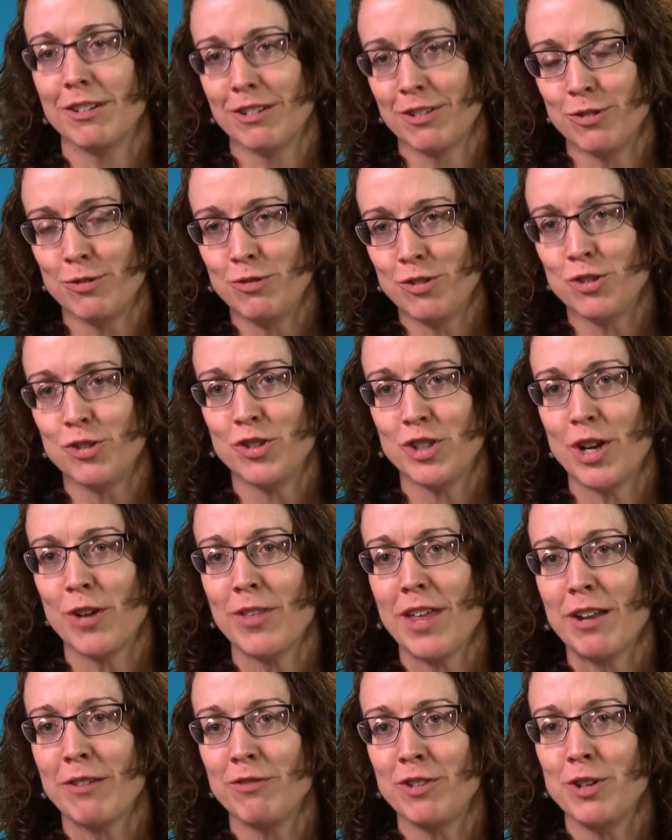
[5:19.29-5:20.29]
I mean, do you
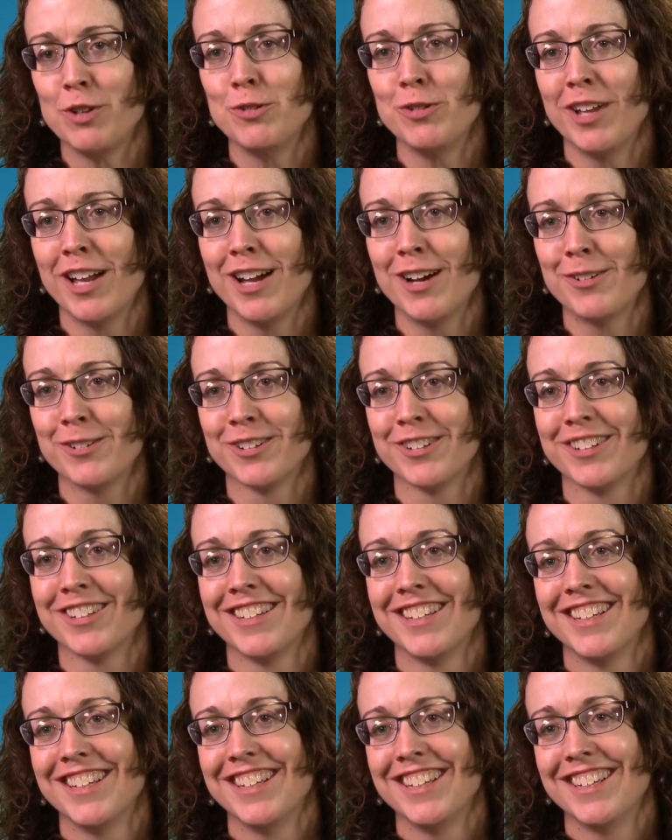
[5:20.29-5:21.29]
share that view now,
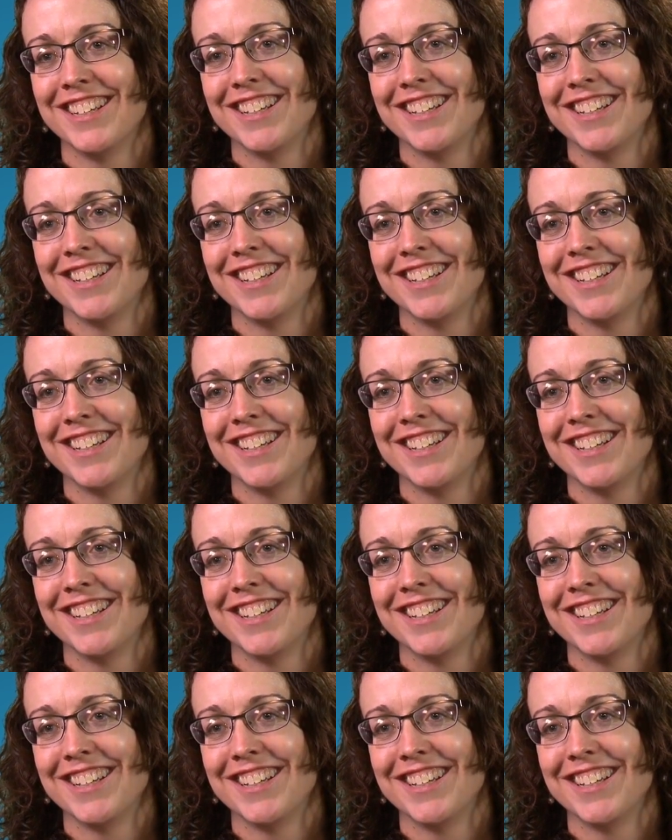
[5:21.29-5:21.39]
or?